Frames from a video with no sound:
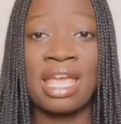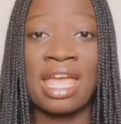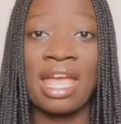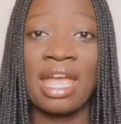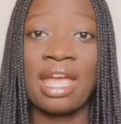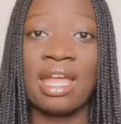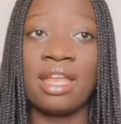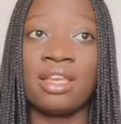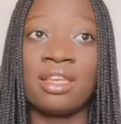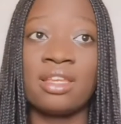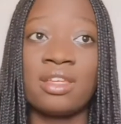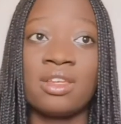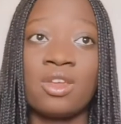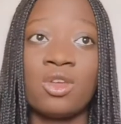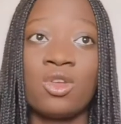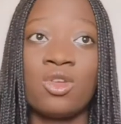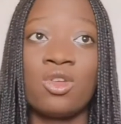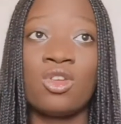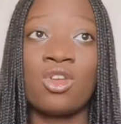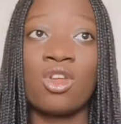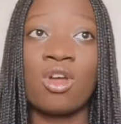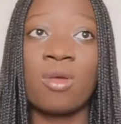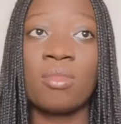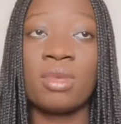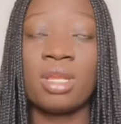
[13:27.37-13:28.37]
and
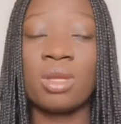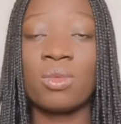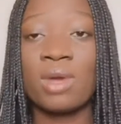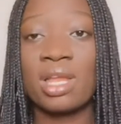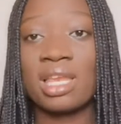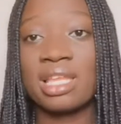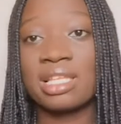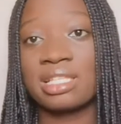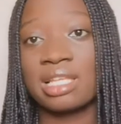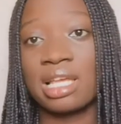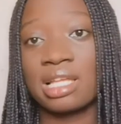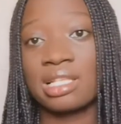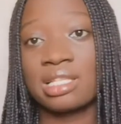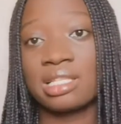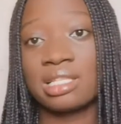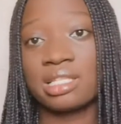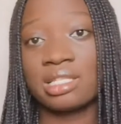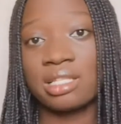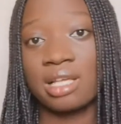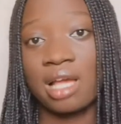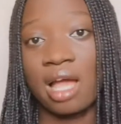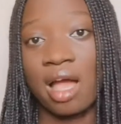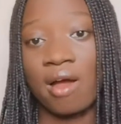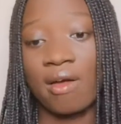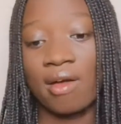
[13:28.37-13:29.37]
normally when it's getting
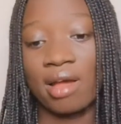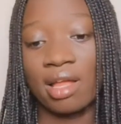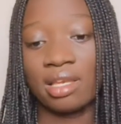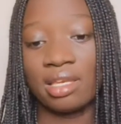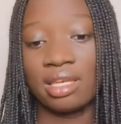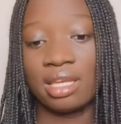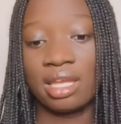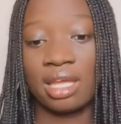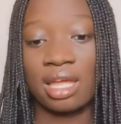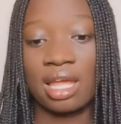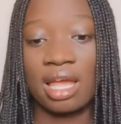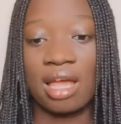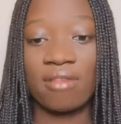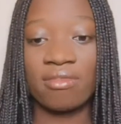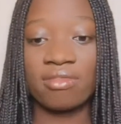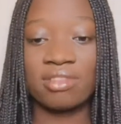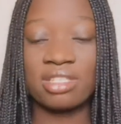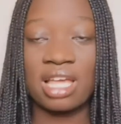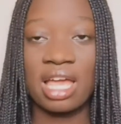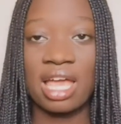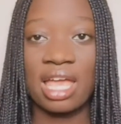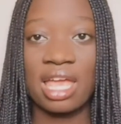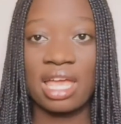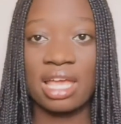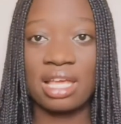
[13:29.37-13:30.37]
to our day
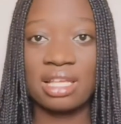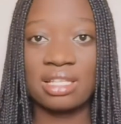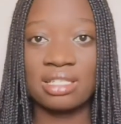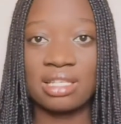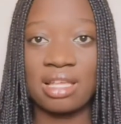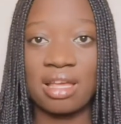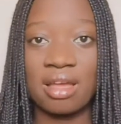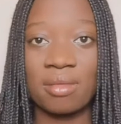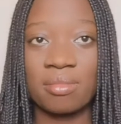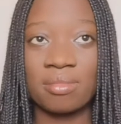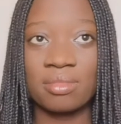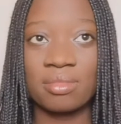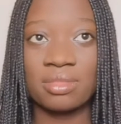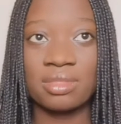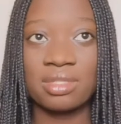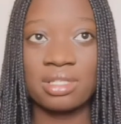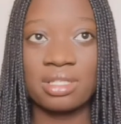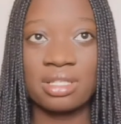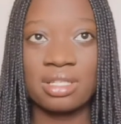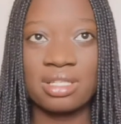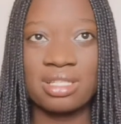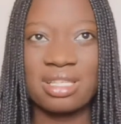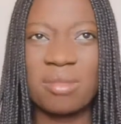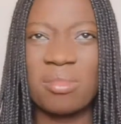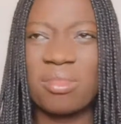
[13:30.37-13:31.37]
after exams,
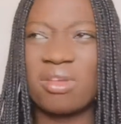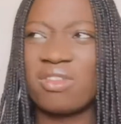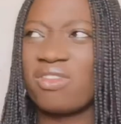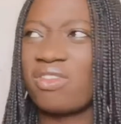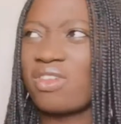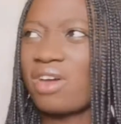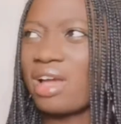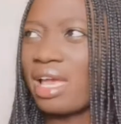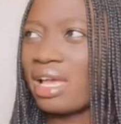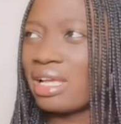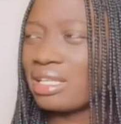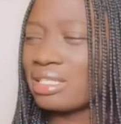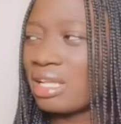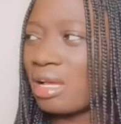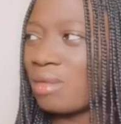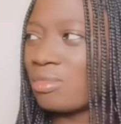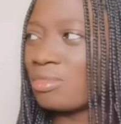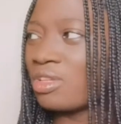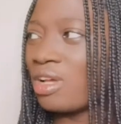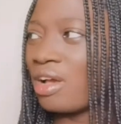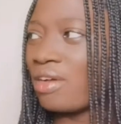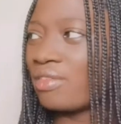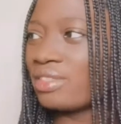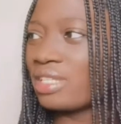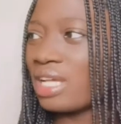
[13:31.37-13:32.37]
is it before
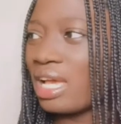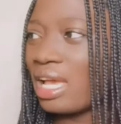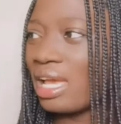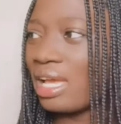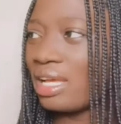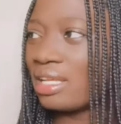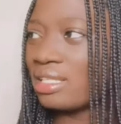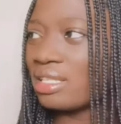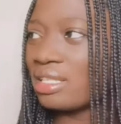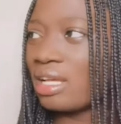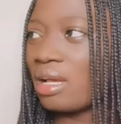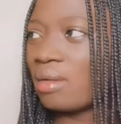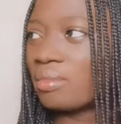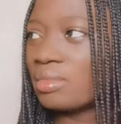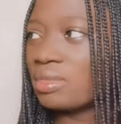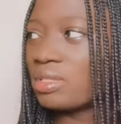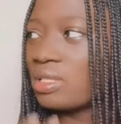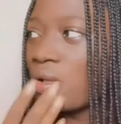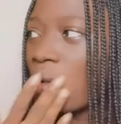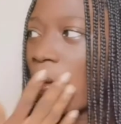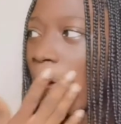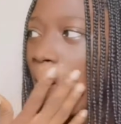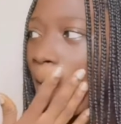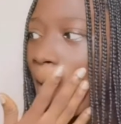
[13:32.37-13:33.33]
exams or after exams?